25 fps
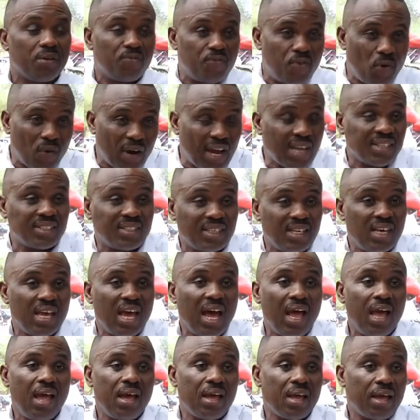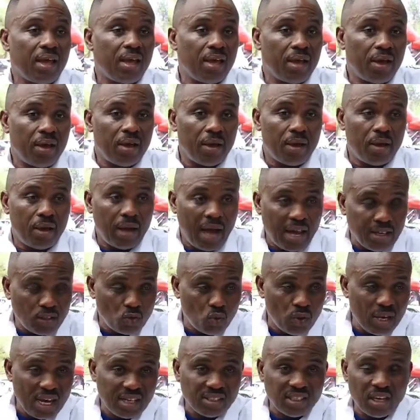For us here,
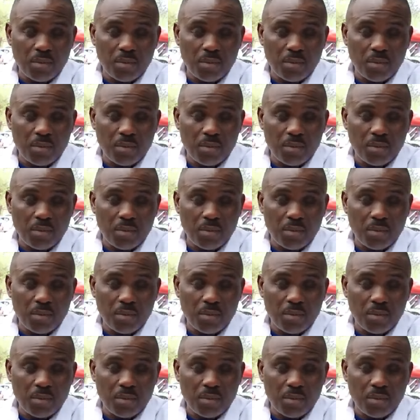as we